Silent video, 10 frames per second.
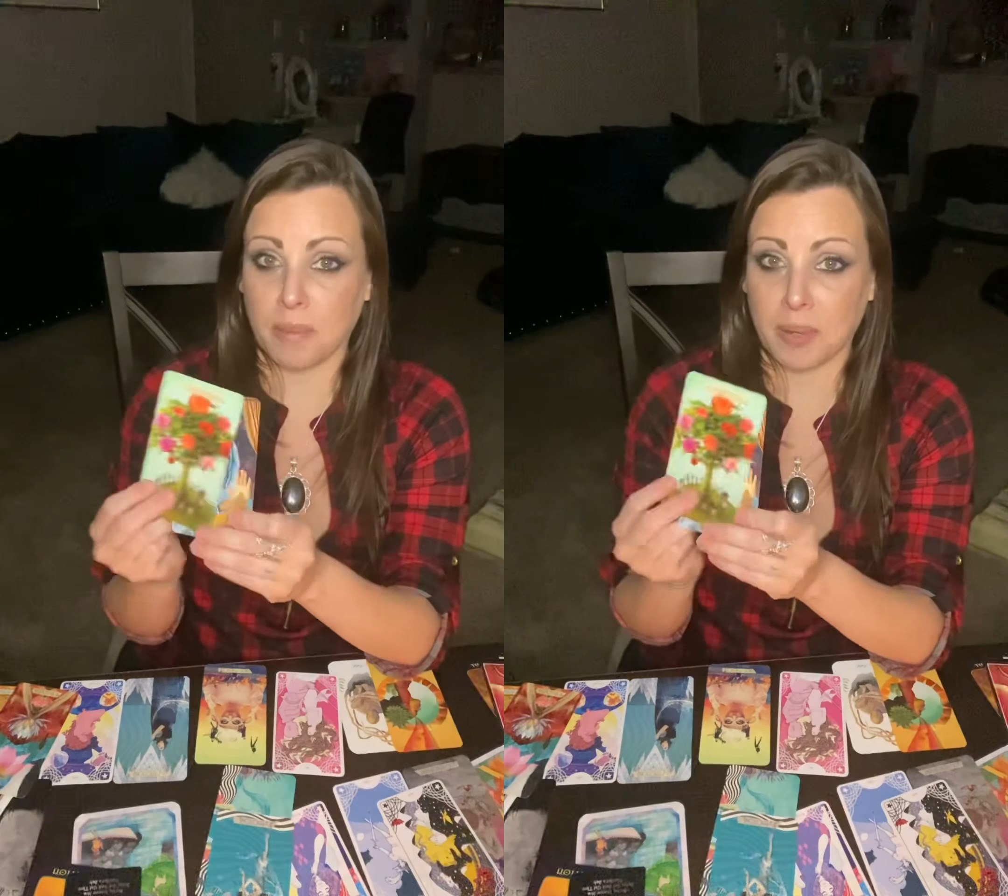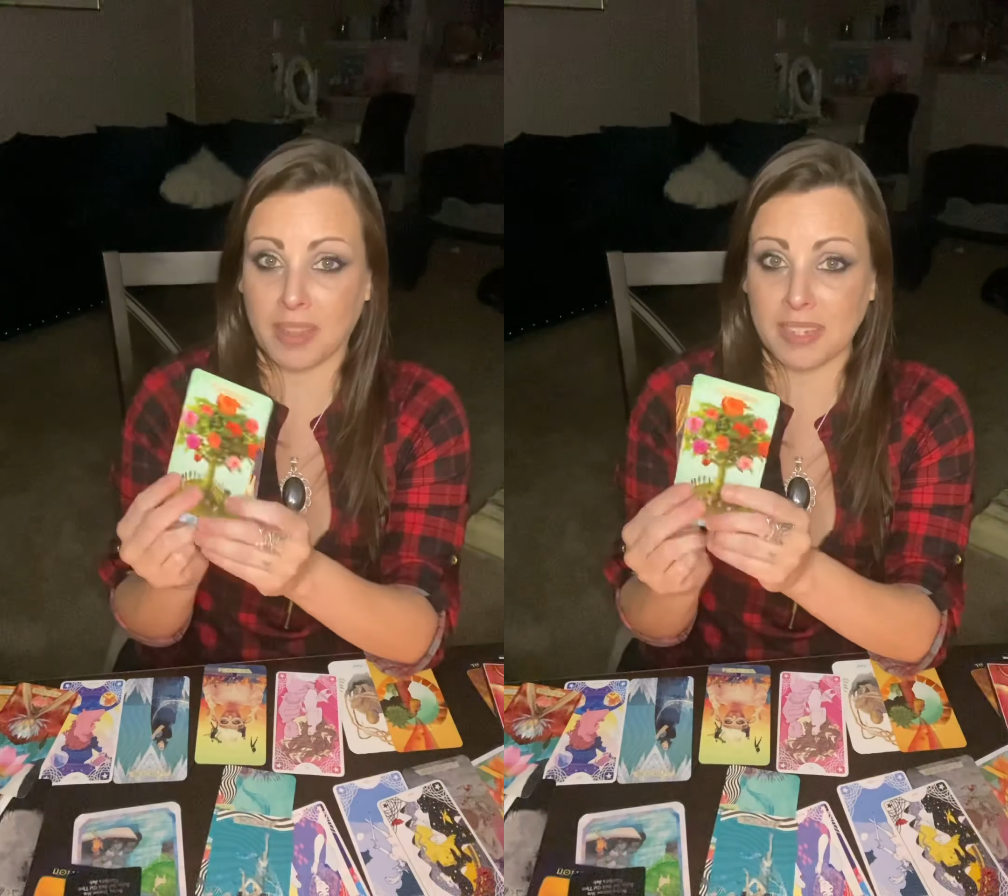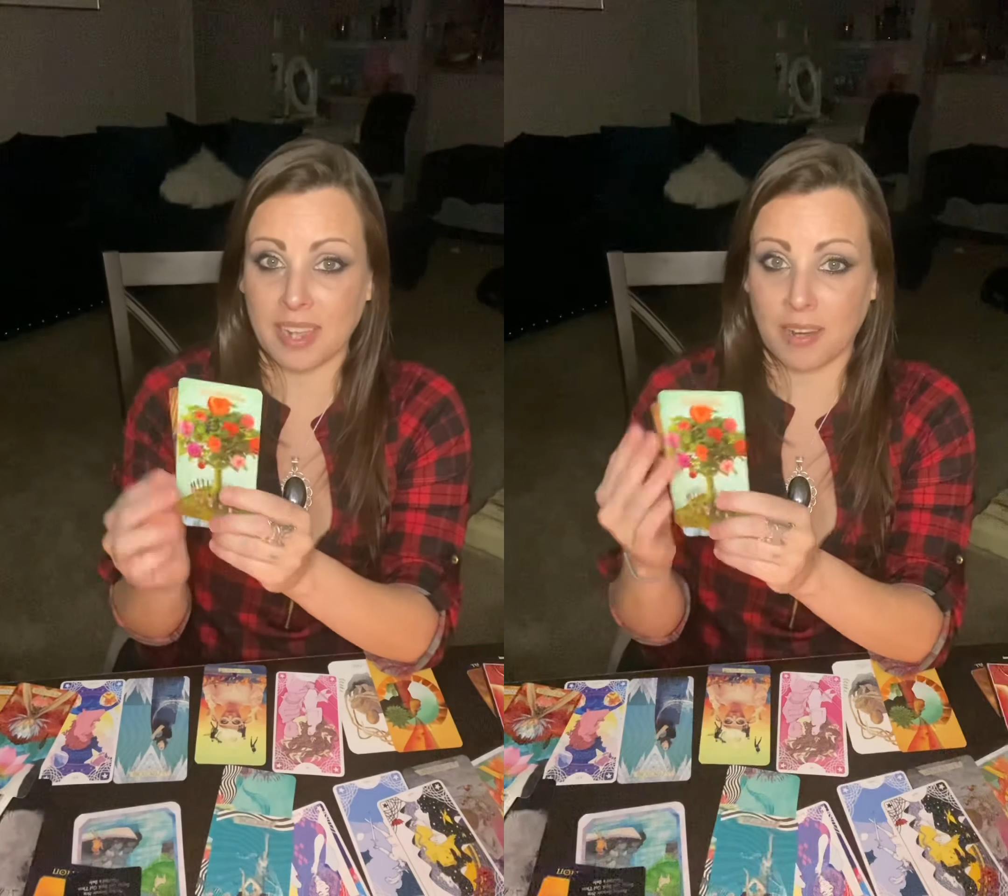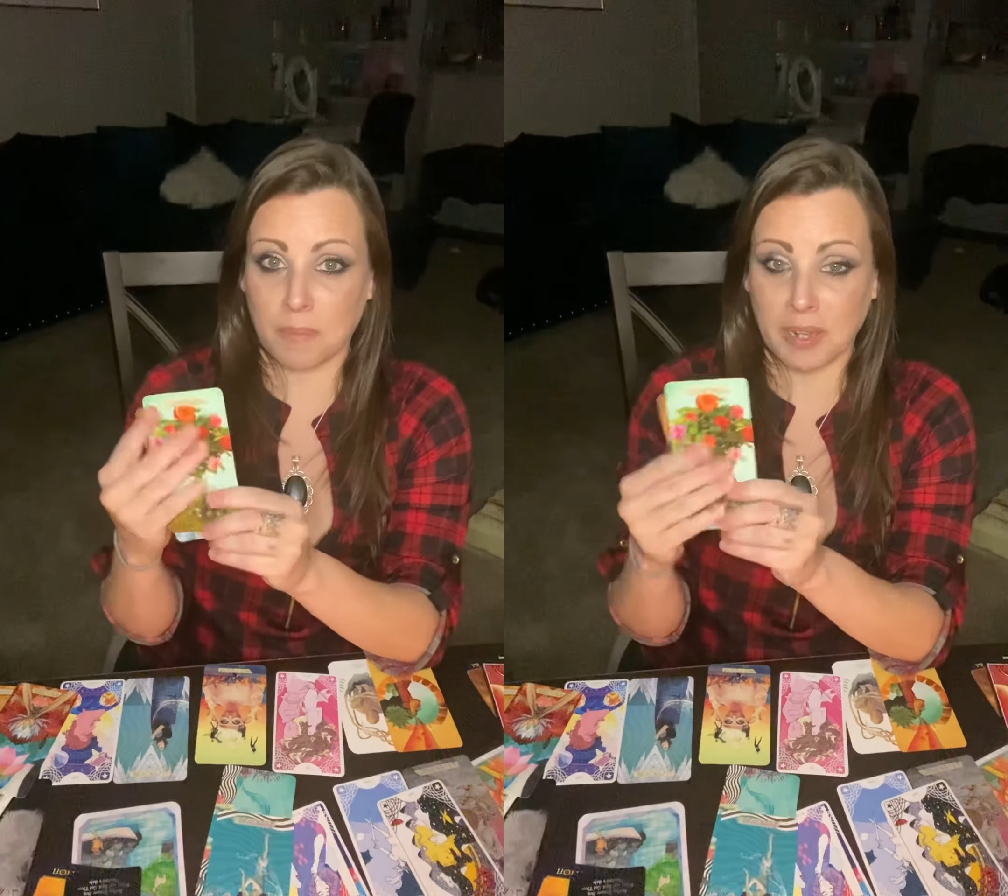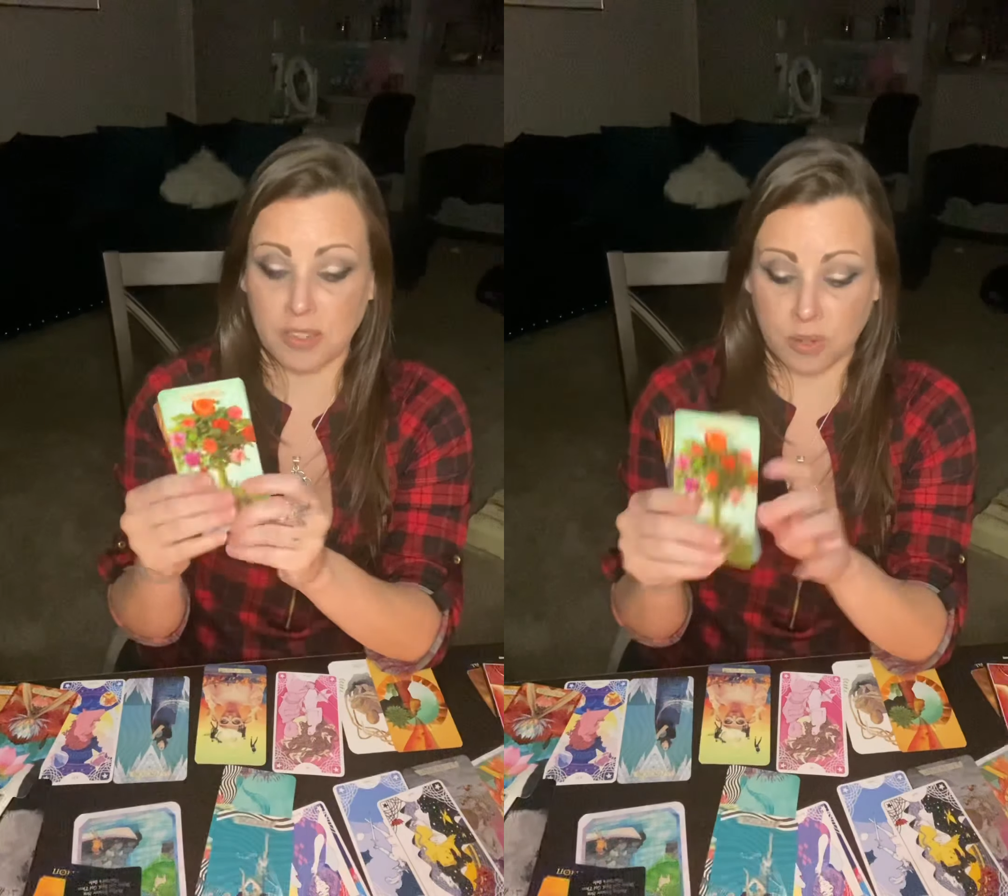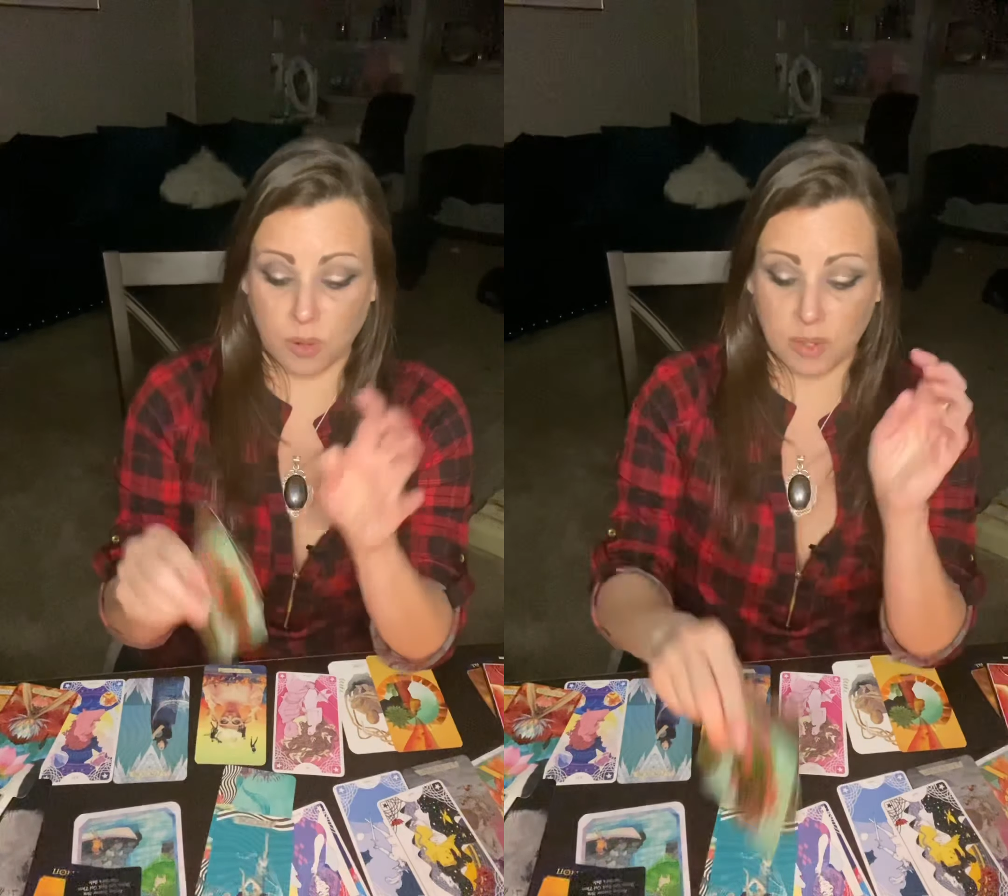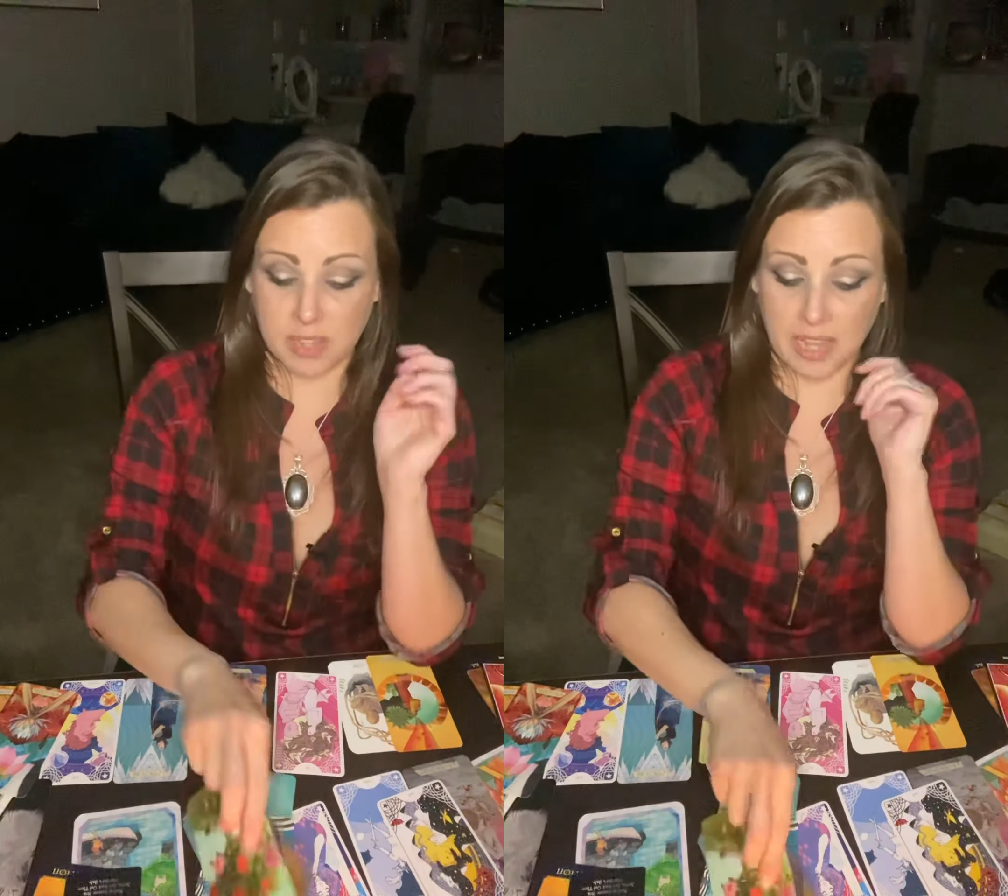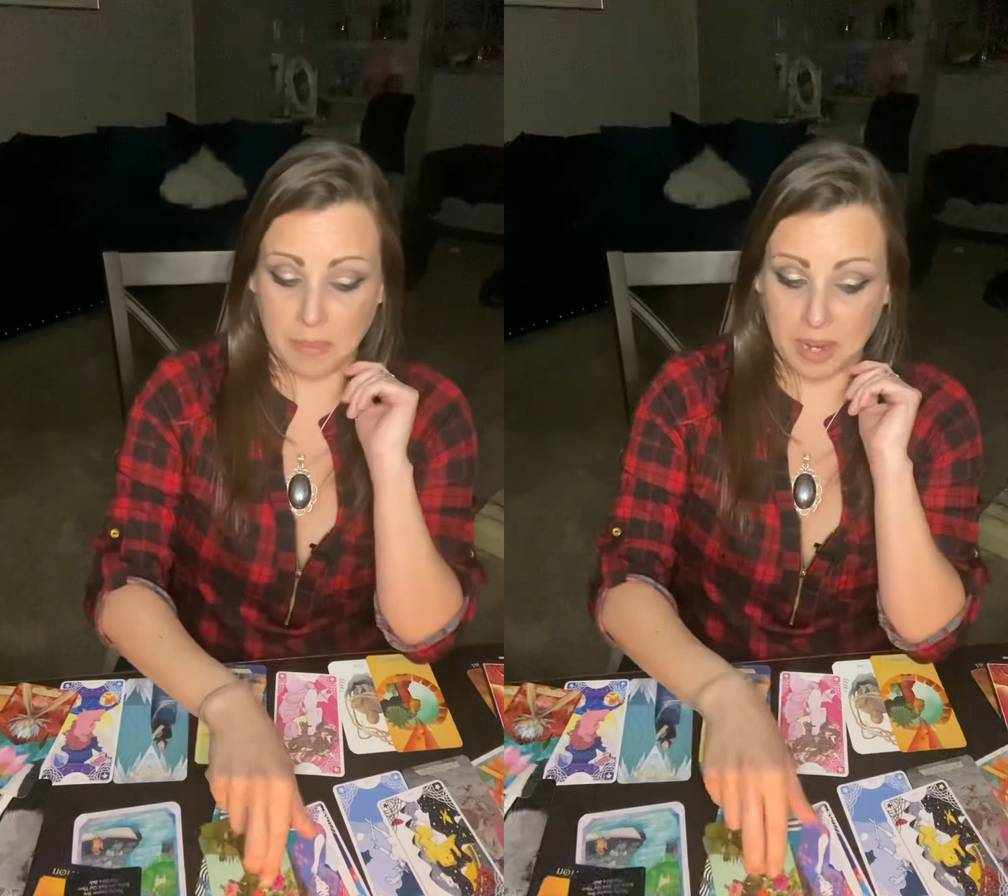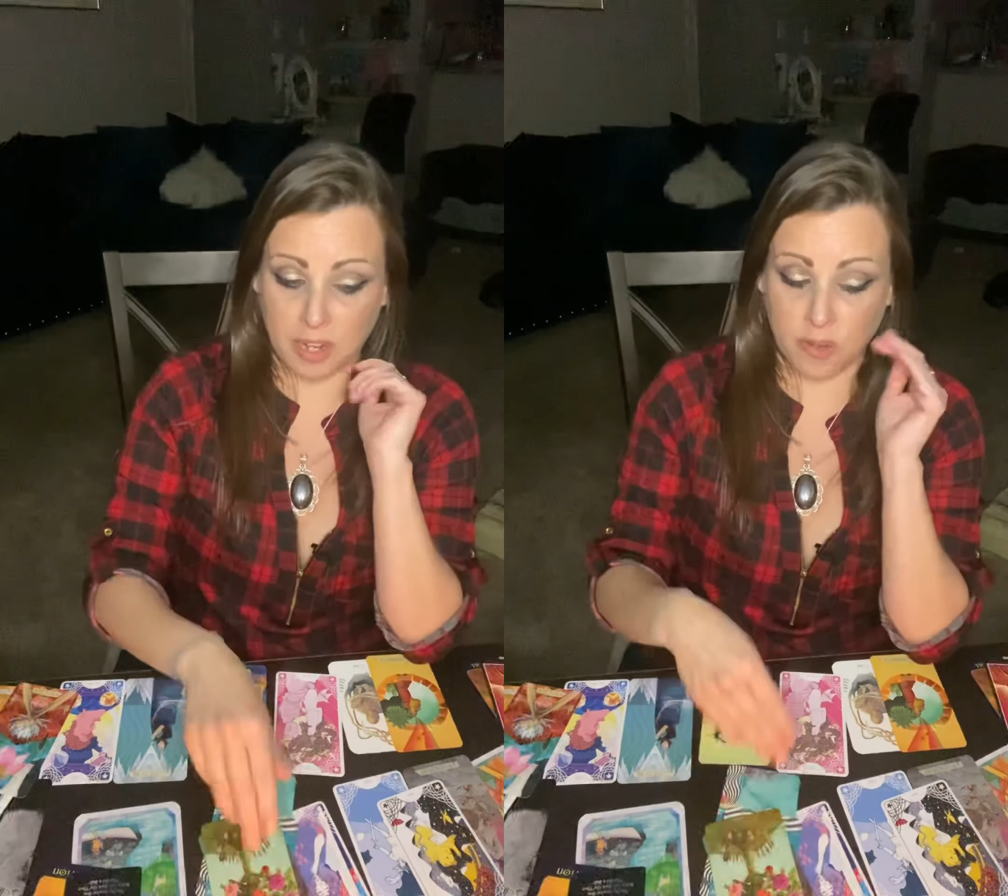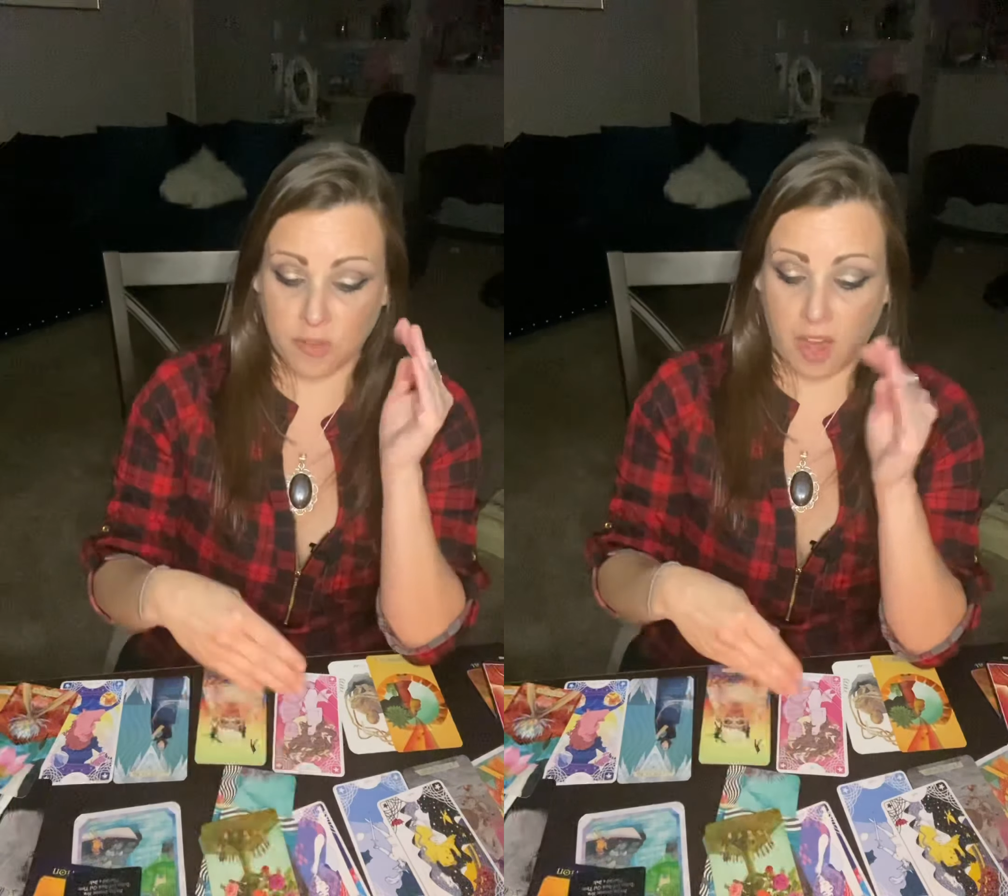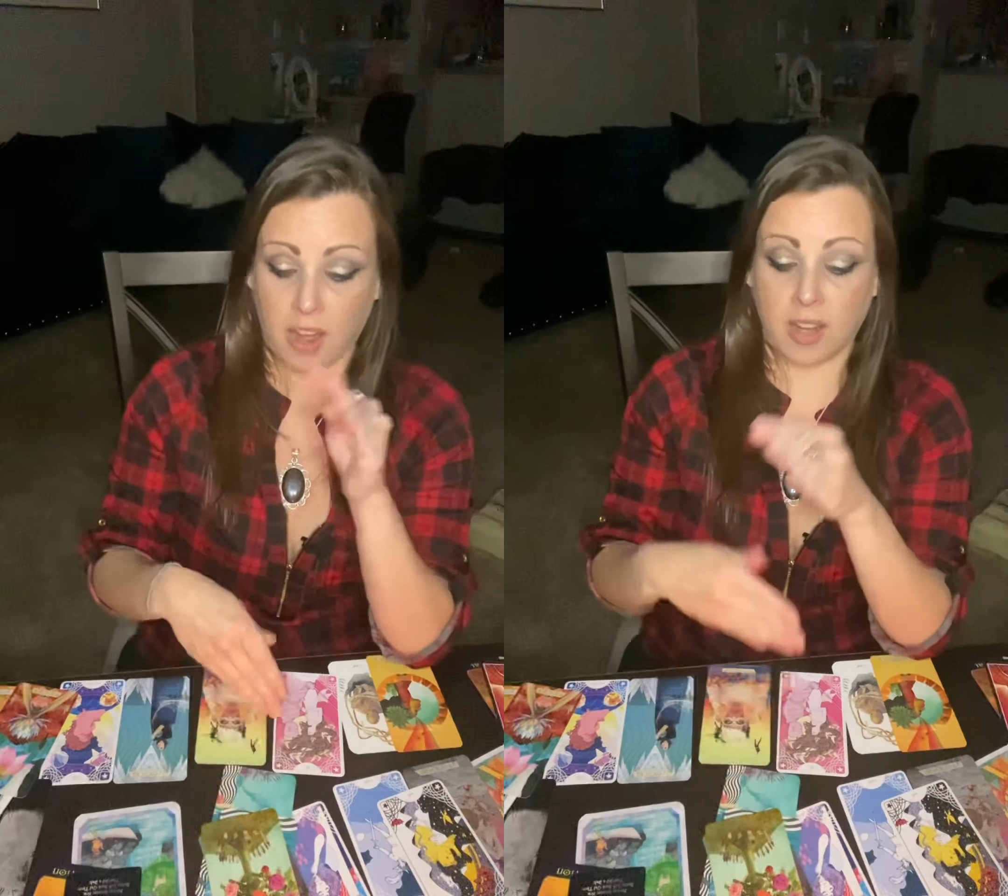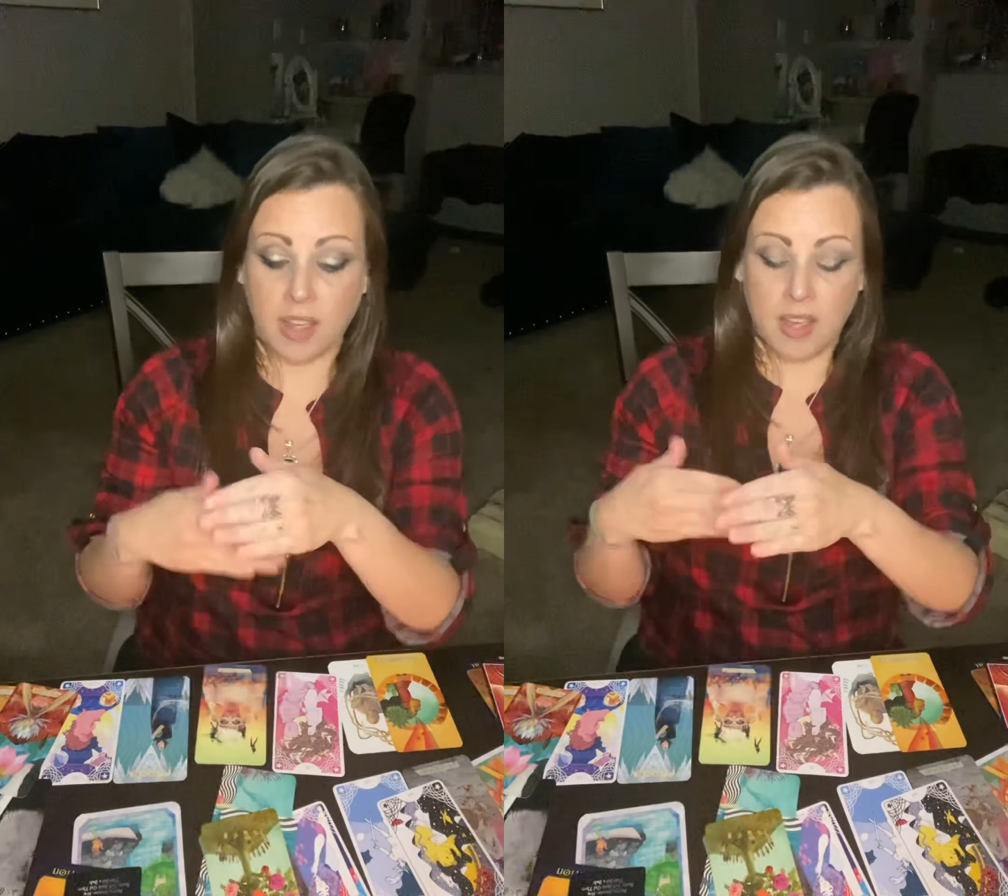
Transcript: But the 10 of Pentacles, I mean, you've got